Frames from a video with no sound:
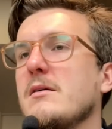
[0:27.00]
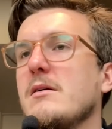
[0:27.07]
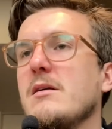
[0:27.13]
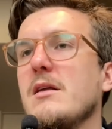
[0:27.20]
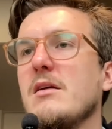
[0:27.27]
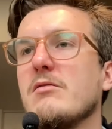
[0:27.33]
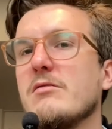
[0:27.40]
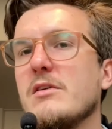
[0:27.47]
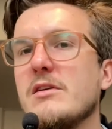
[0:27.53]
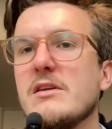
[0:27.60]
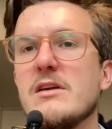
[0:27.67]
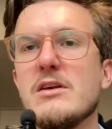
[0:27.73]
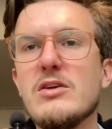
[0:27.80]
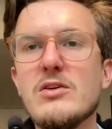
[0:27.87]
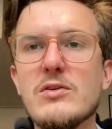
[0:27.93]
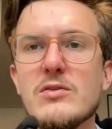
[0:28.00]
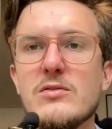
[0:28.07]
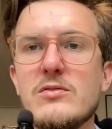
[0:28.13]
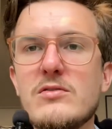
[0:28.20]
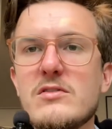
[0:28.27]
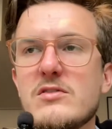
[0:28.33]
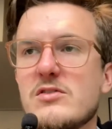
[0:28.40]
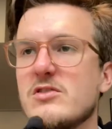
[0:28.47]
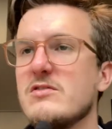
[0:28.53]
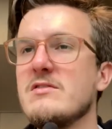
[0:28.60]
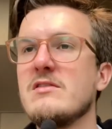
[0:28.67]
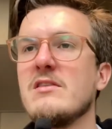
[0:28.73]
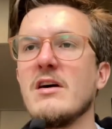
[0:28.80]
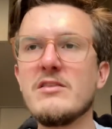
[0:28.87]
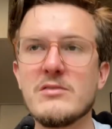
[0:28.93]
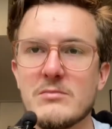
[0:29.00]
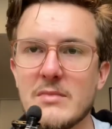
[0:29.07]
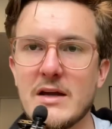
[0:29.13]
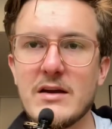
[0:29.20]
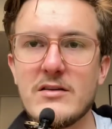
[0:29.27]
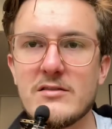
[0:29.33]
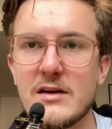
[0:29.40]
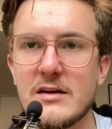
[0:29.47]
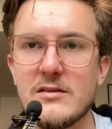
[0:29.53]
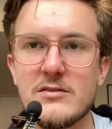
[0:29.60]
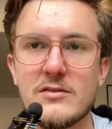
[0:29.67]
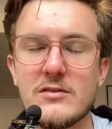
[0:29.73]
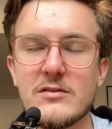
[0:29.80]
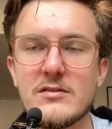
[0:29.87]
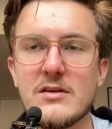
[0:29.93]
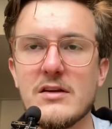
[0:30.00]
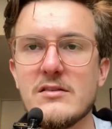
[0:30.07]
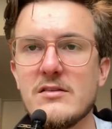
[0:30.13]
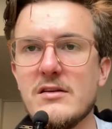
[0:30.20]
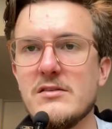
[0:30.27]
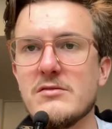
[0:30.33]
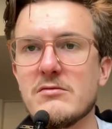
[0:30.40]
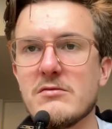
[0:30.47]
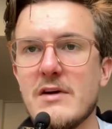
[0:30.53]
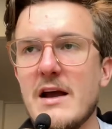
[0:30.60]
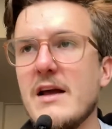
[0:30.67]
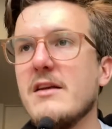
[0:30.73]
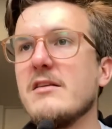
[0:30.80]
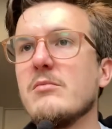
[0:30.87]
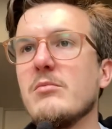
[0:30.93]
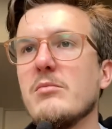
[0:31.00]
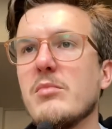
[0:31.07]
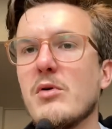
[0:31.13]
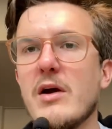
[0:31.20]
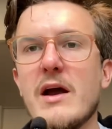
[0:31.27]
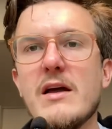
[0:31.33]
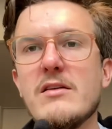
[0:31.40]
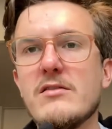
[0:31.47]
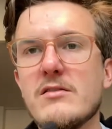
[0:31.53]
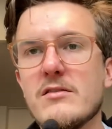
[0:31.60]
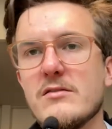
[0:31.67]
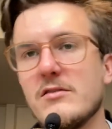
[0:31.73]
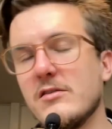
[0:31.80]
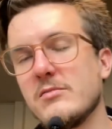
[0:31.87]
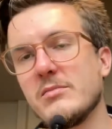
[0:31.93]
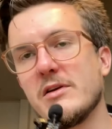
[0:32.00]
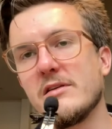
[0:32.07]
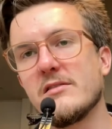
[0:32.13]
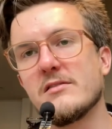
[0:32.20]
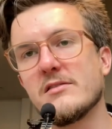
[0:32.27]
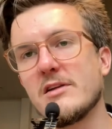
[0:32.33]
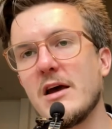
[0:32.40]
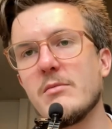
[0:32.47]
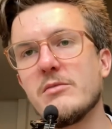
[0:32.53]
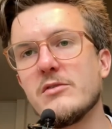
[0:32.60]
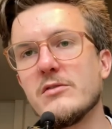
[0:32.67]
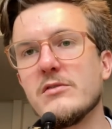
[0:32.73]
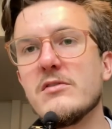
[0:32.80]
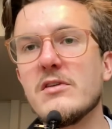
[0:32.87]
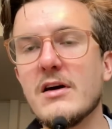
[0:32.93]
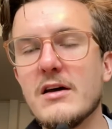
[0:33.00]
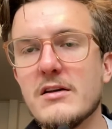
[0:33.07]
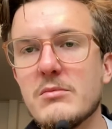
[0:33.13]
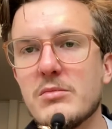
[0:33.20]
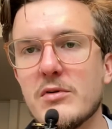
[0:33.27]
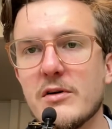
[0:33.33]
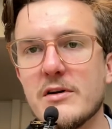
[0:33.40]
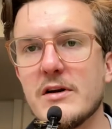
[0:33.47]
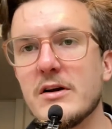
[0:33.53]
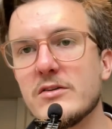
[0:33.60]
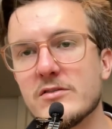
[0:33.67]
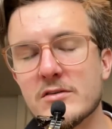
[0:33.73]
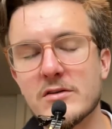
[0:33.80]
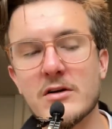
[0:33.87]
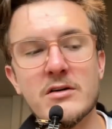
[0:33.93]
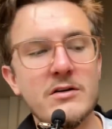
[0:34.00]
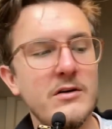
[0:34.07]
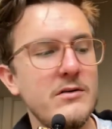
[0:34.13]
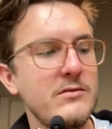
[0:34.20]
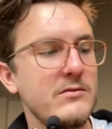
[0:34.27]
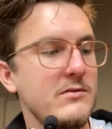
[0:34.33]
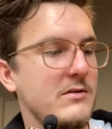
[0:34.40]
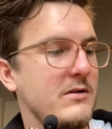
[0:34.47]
Everything used just doesn't make sense because there's these random brands that have just been slapped onto other products and cloned.